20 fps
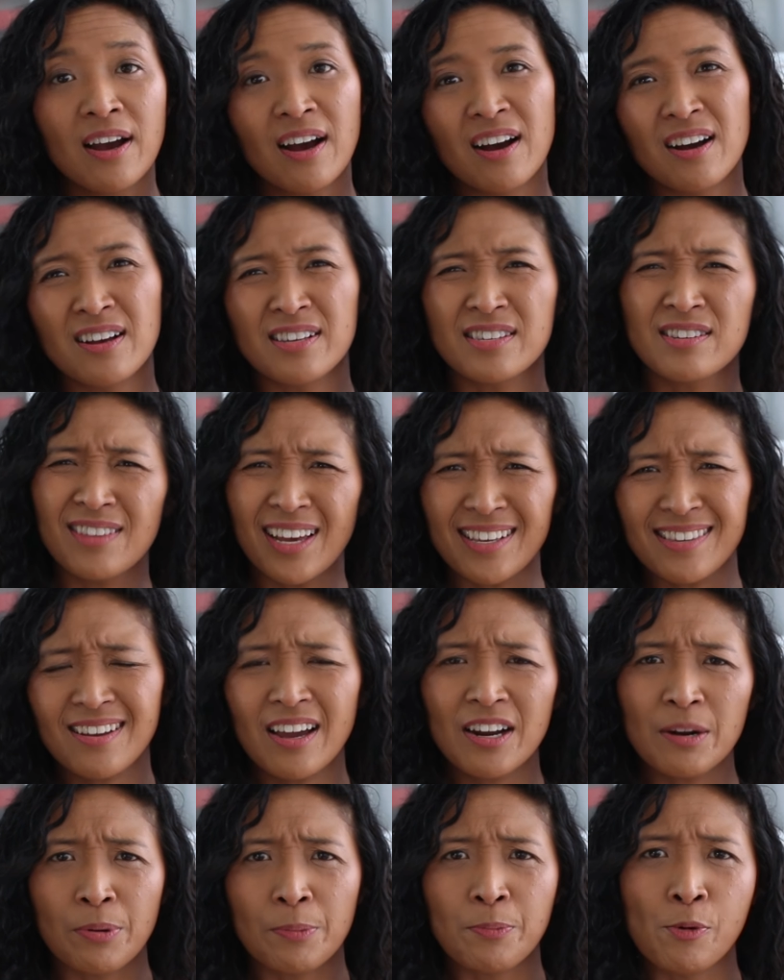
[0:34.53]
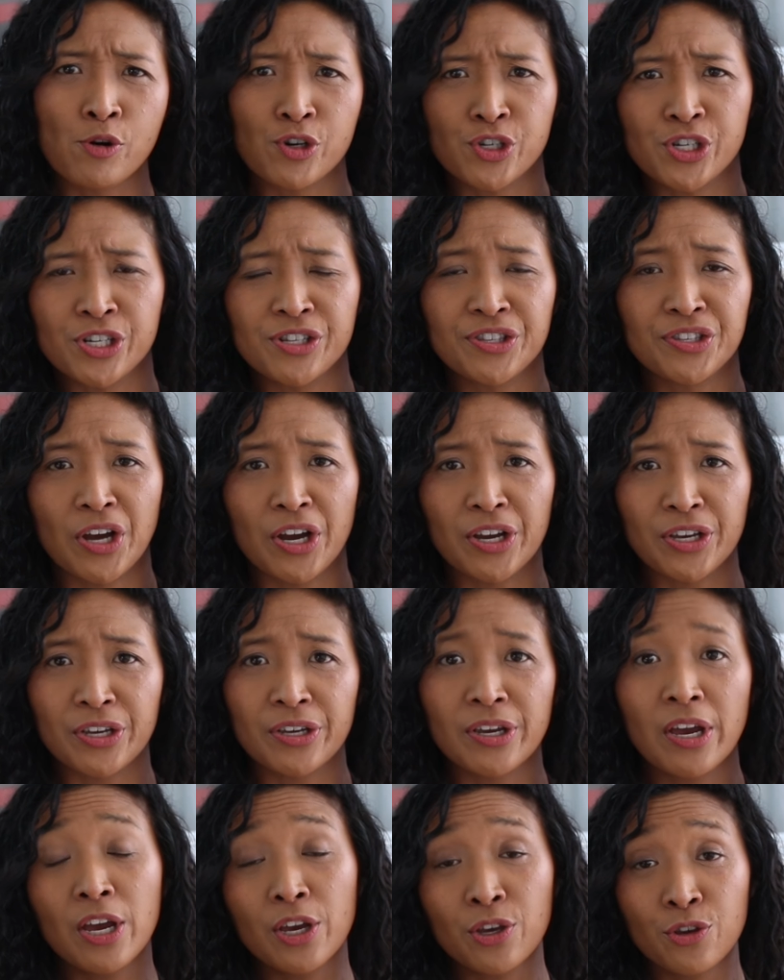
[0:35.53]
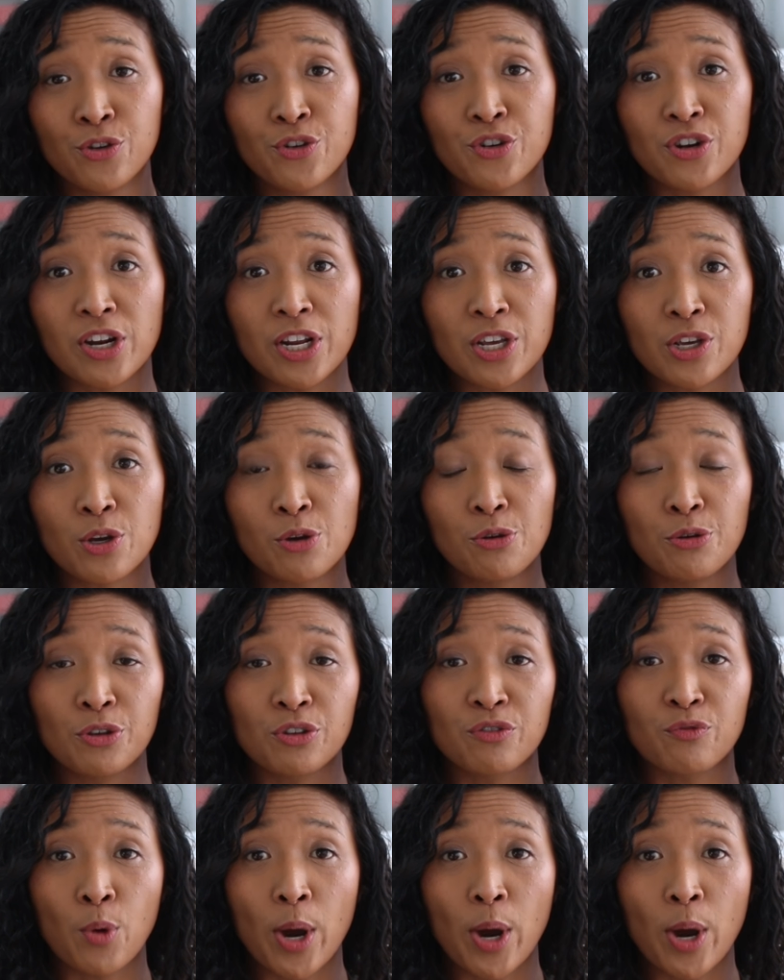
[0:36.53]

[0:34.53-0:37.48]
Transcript: Uh, so that's the kind of proportions I usually use